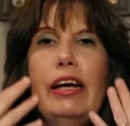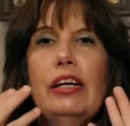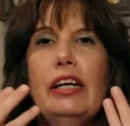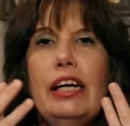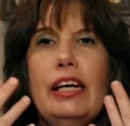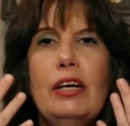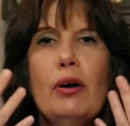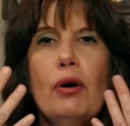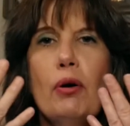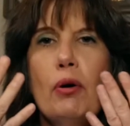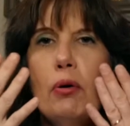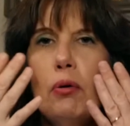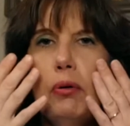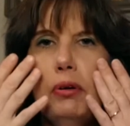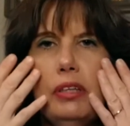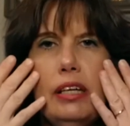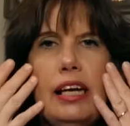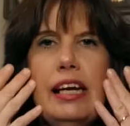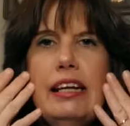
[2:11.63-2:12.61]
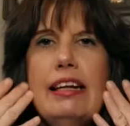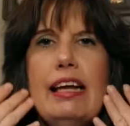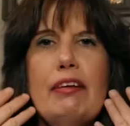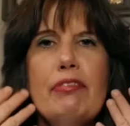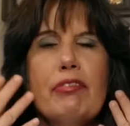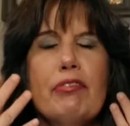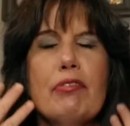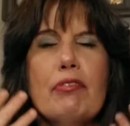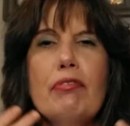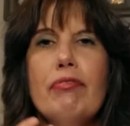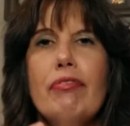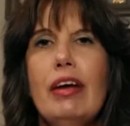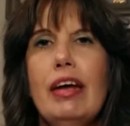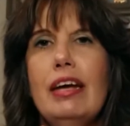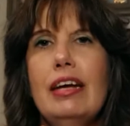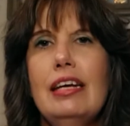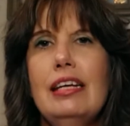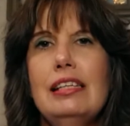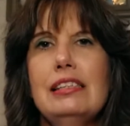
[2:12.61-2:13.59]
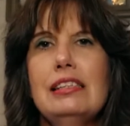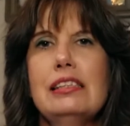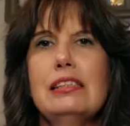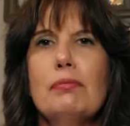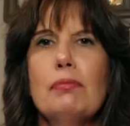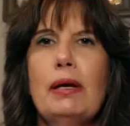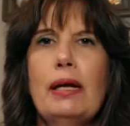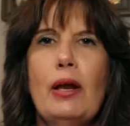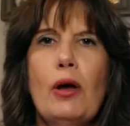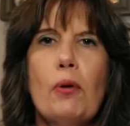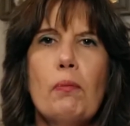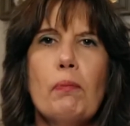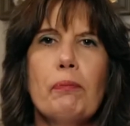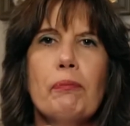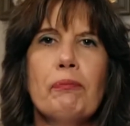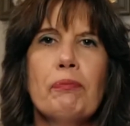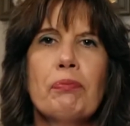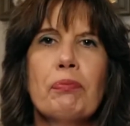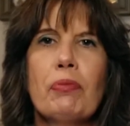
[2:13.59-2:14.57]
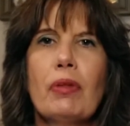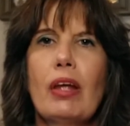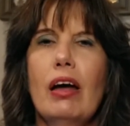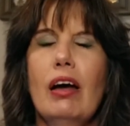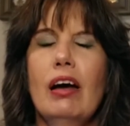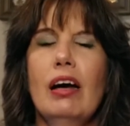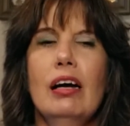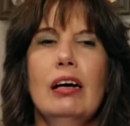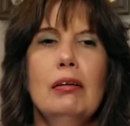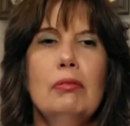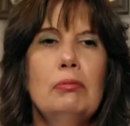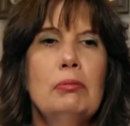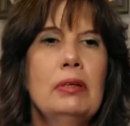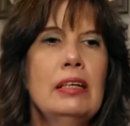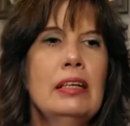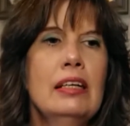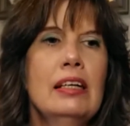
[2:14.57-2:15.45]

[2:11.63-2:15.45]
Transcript: you know, anything for the face, you know, um,